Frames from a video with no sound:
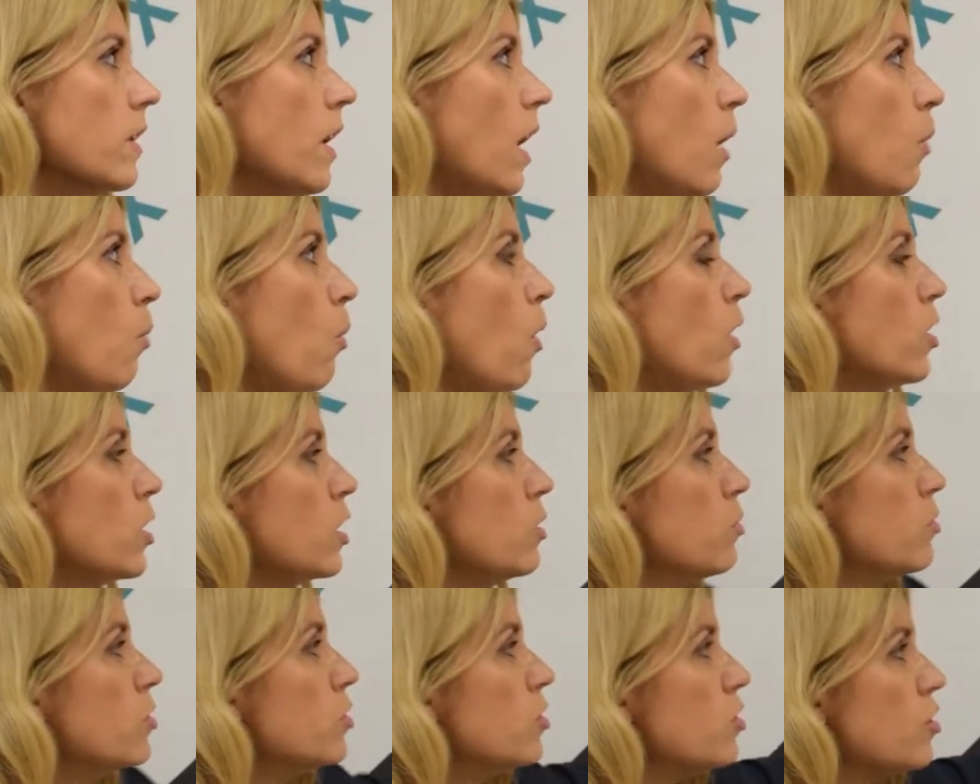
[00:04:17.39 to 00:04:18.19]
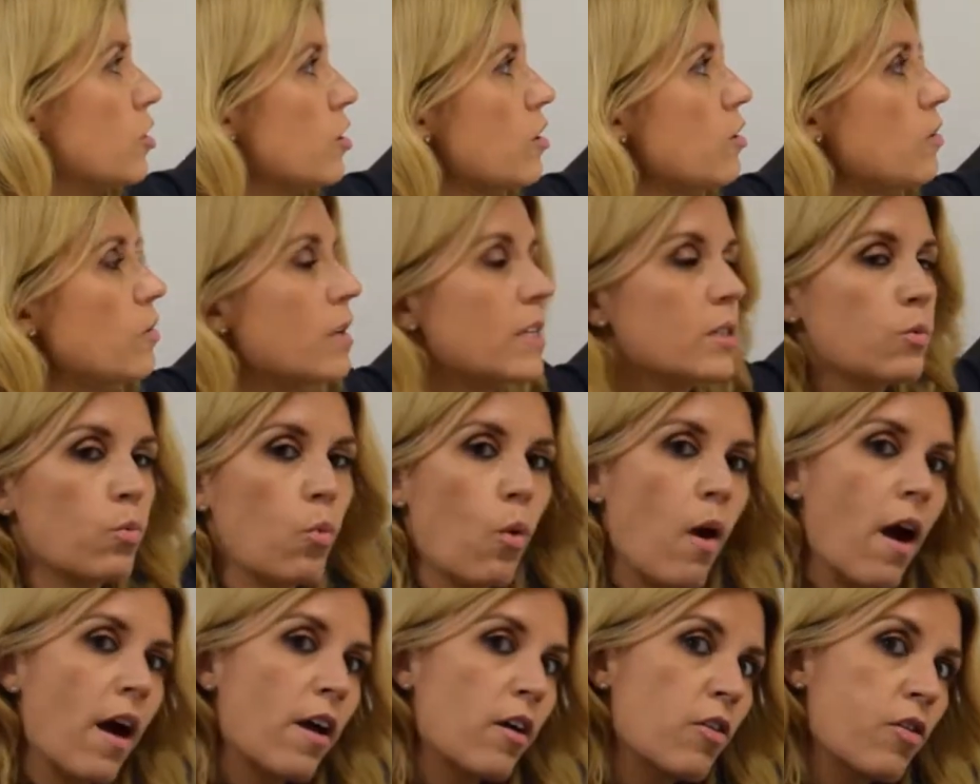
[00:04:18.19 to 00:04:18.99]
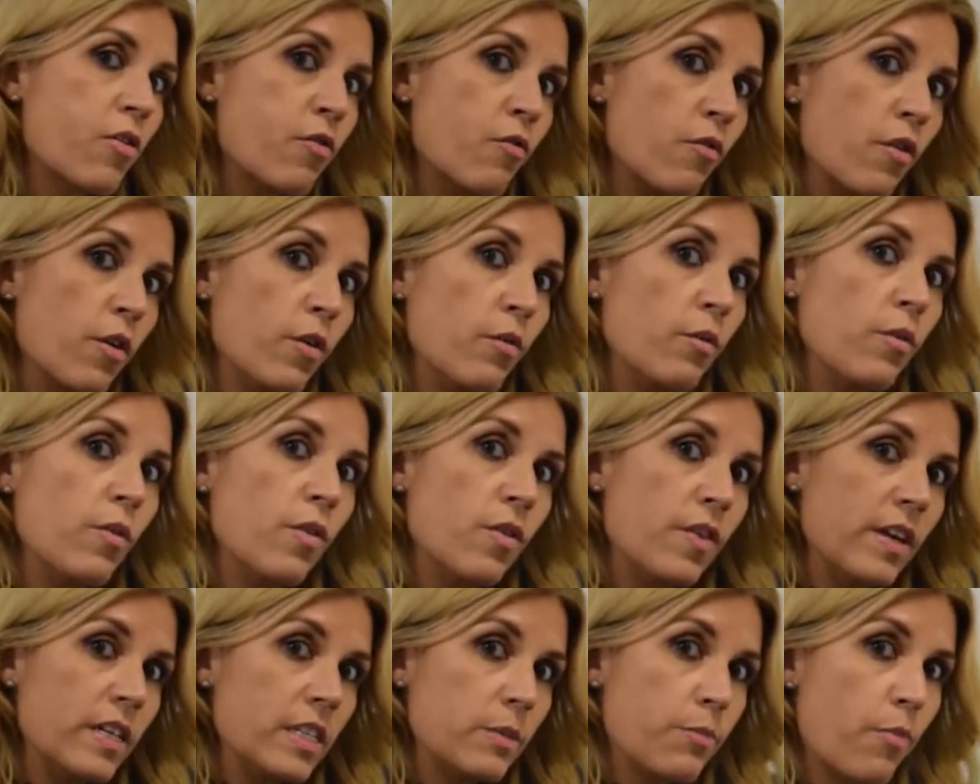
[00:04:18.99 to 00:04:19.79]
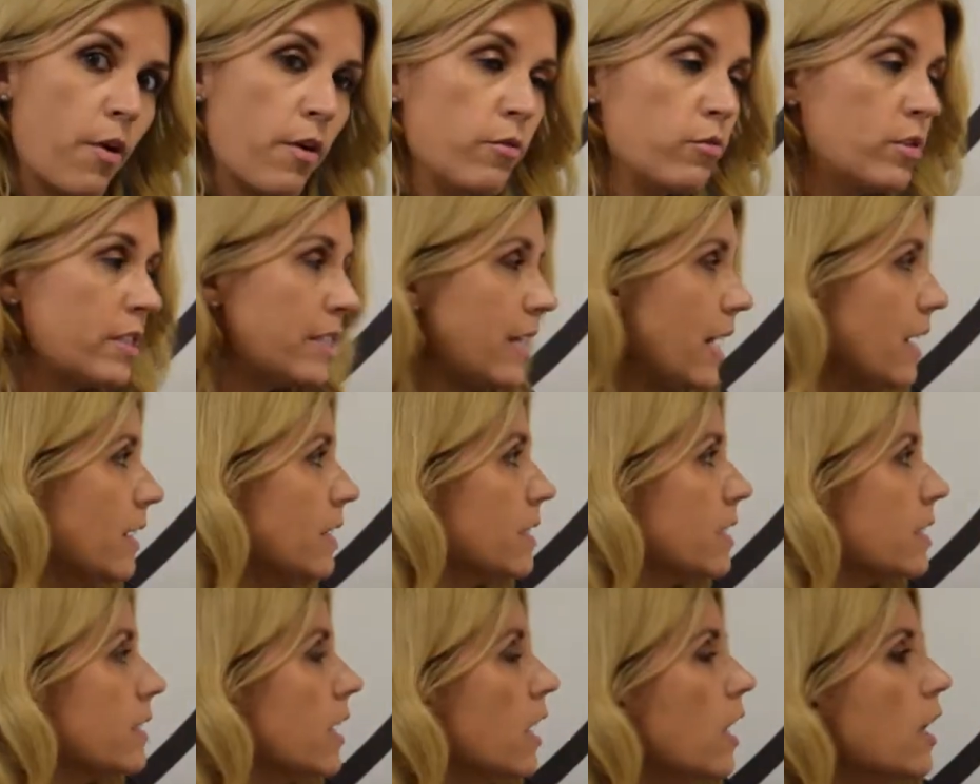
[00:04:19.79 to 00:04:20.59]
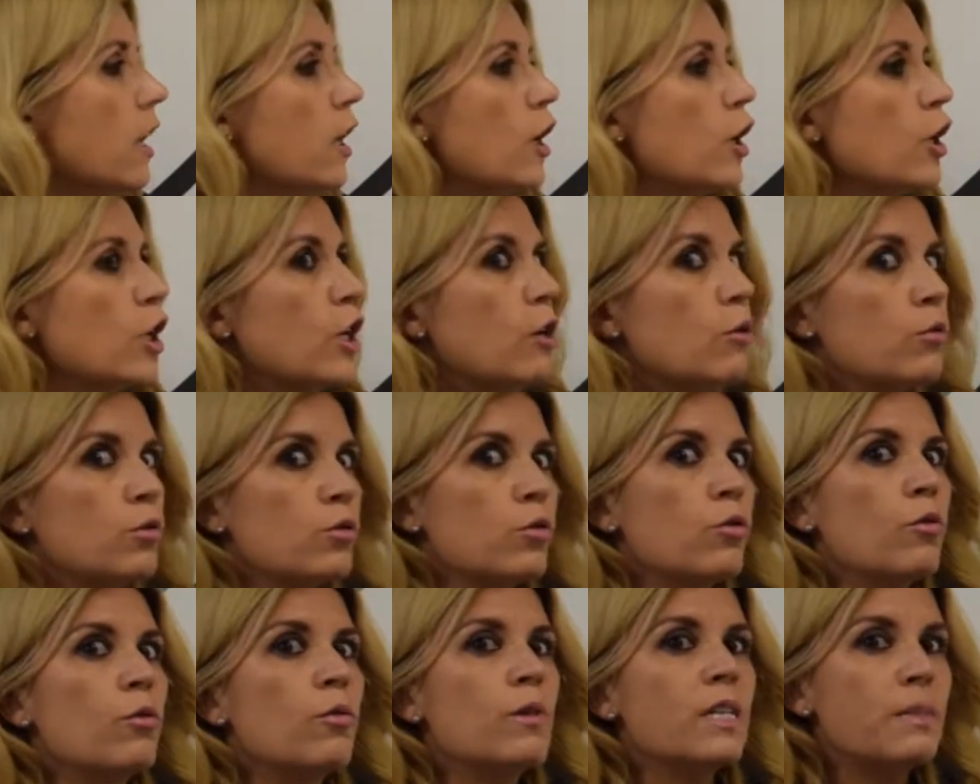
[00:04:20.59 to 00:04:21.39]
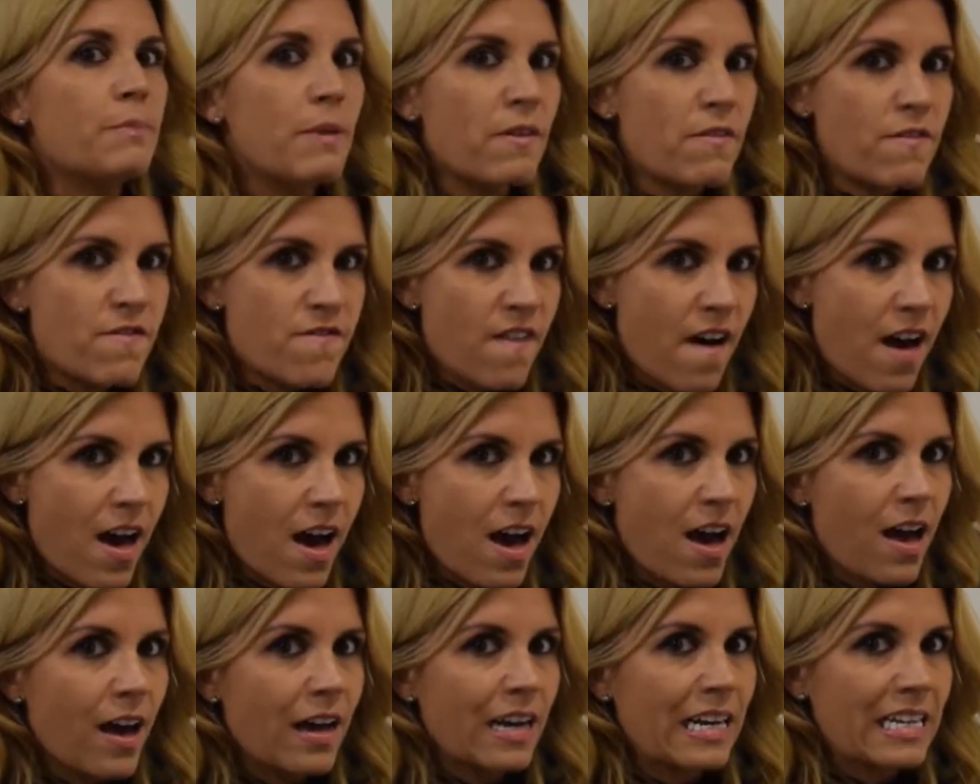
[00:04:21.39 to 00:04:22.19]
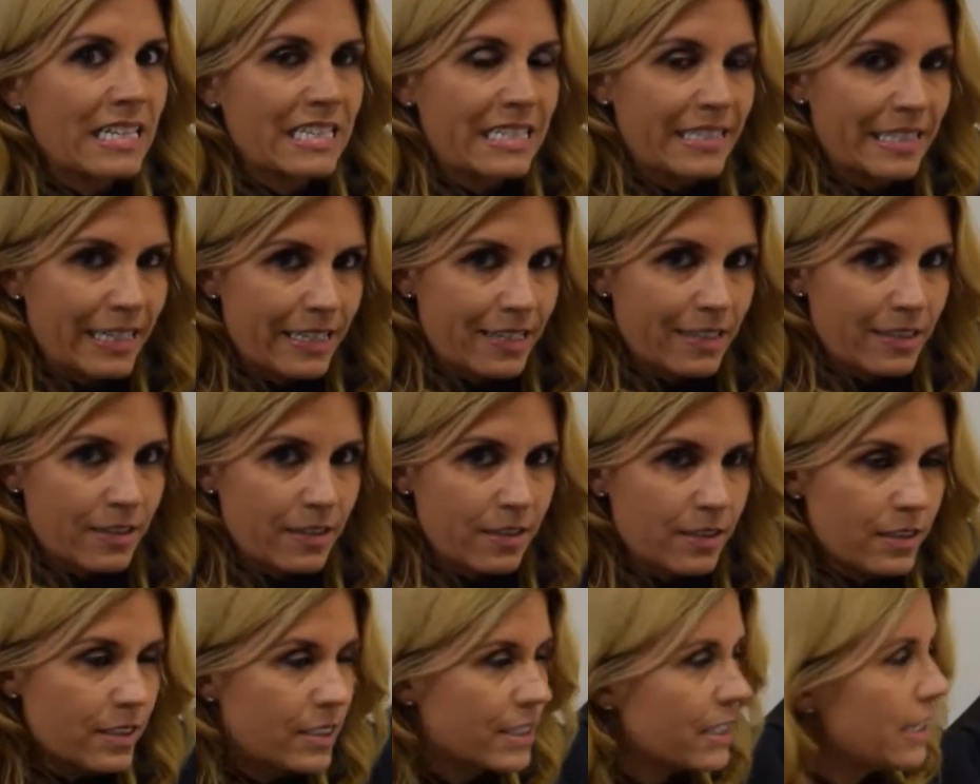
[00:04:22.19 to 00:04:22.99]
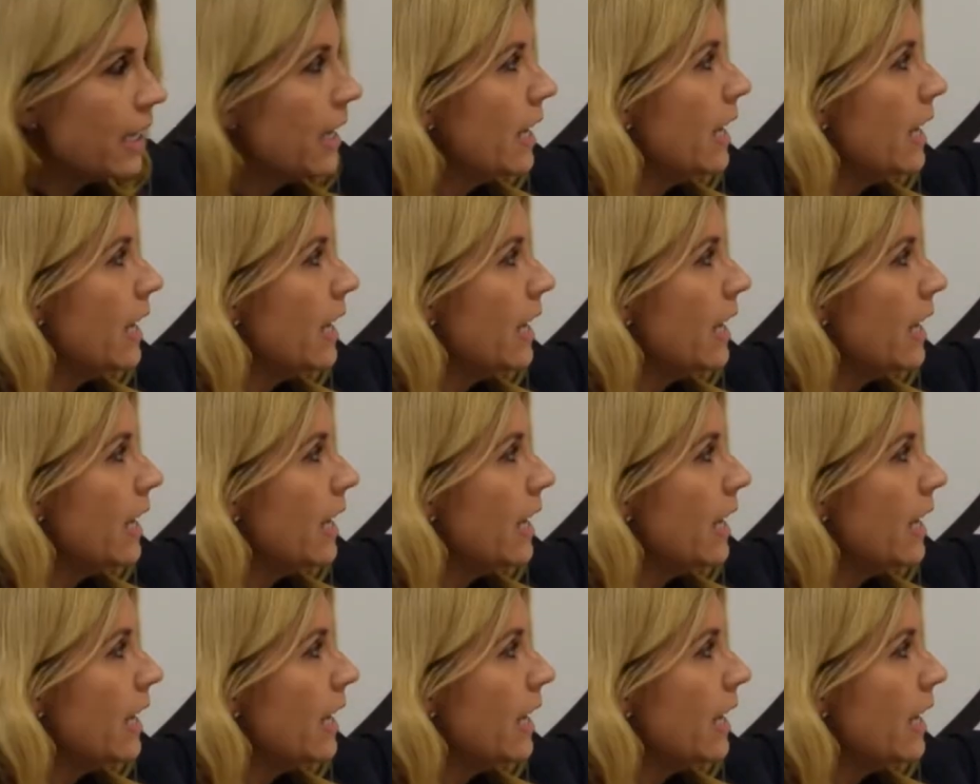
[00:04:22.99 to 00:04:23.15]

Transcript: And what you would do is work through this process. You would always be fair and consistent.